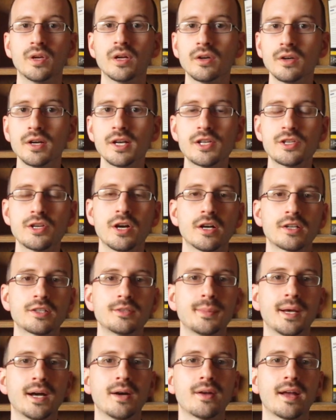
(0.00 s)
We already talked
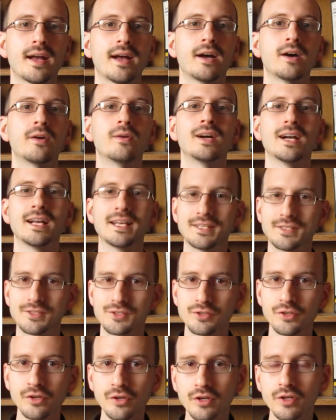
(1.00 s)
about how a
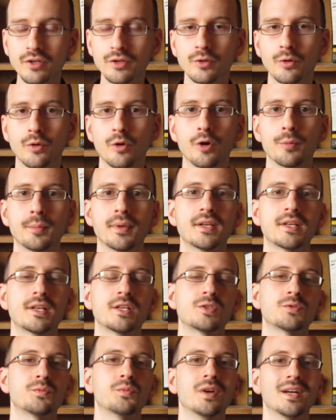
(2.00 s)
circular orbit
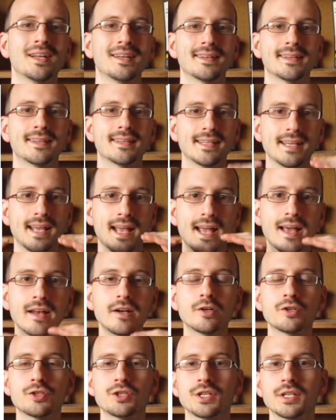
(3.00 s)
is when the
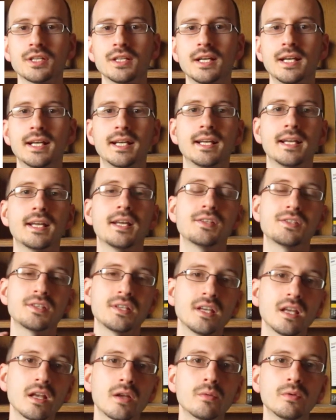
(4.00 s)
energy is
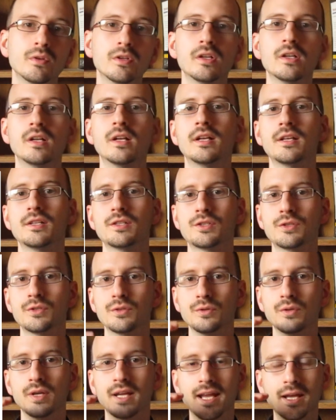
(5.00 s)
equal
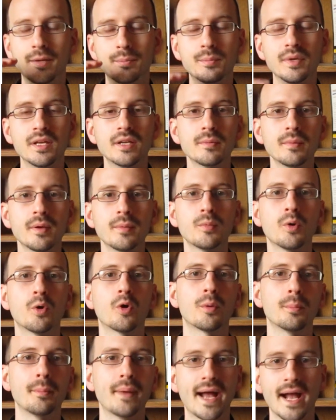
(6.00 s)
to a minimum
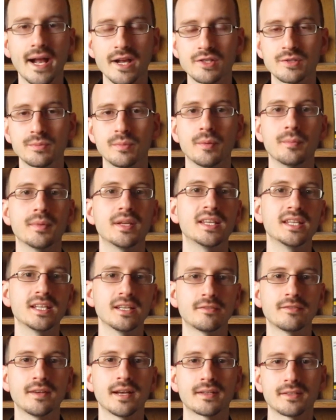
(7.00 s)
or maximum in the
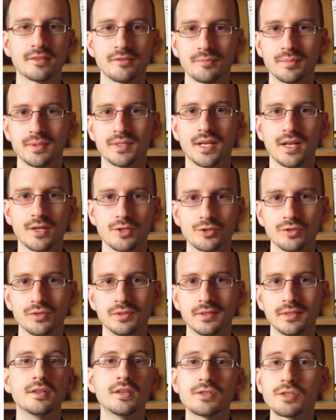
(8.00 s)
effective potential.
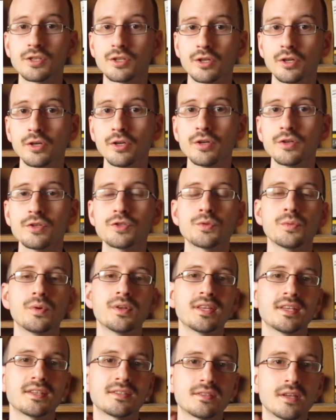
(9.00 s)
This occurs
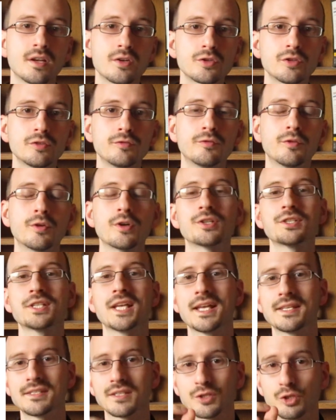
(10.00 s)
when the central
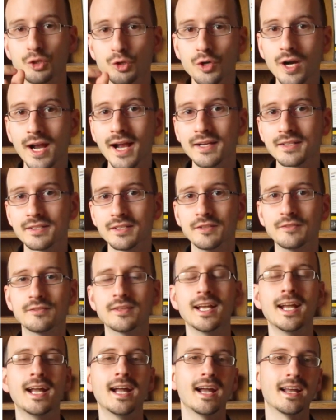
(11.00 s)
force is
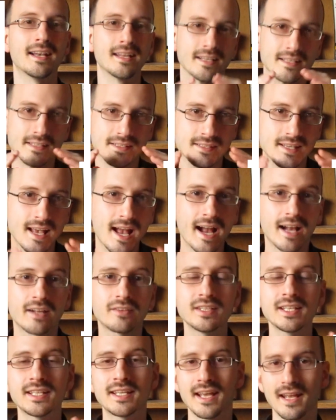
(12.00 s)
attractive and
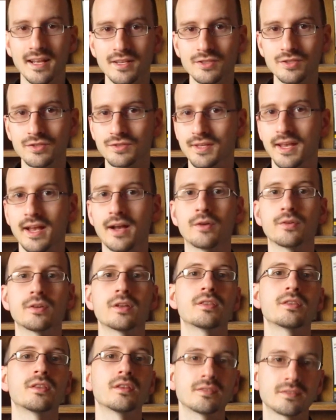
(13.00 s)
exactly cancels
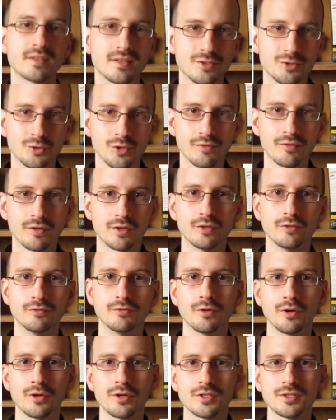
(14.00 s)
out the centrifugal
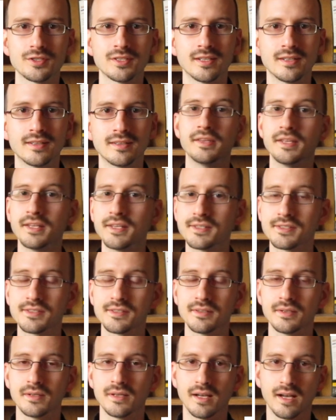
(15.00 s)
force.
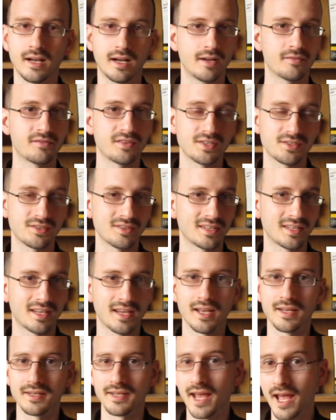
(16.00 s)
This obviously
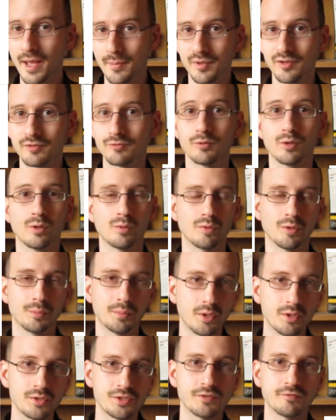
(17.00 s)
can't happen for a
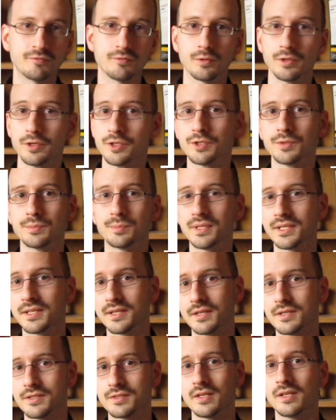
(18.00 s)
repulsive force
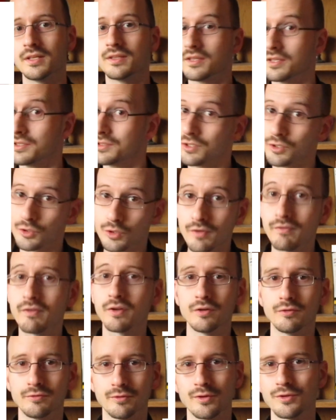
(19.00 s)
because the
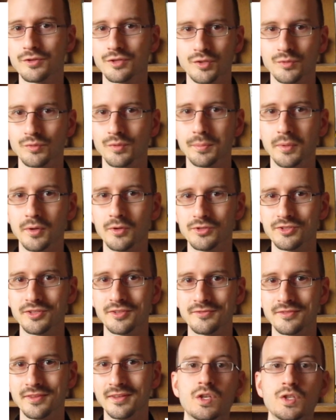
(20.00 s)
centrifugal force is
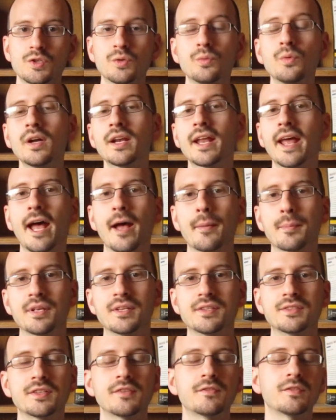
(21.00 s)
repulsive. So what
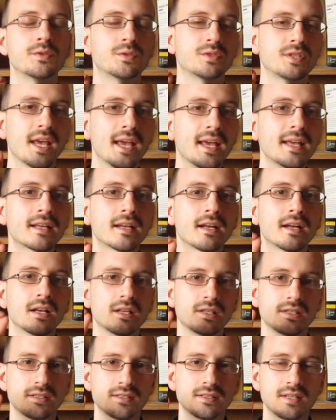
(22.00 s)
happens if you take
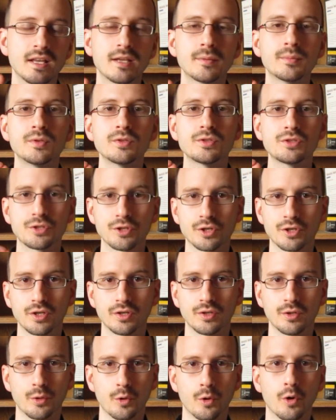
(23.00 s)
a stable
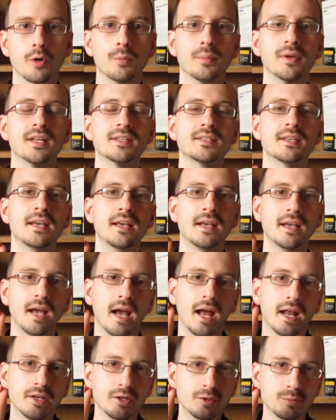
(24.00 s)
circular orbit
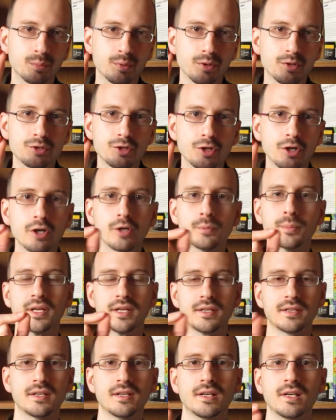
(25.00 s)
and you perturb
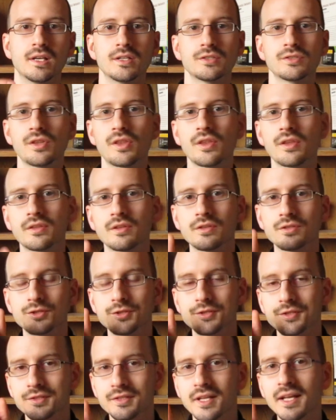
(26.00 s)
it so that there's
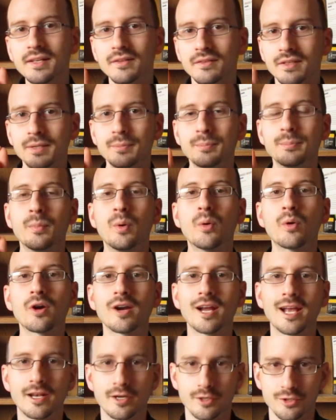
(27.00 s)
slightly
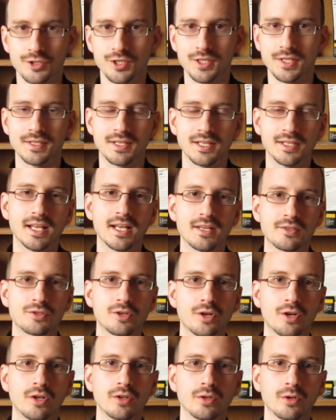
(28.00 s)
more energy than that
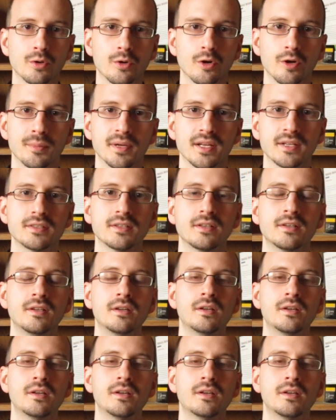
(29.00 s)
circular orbit?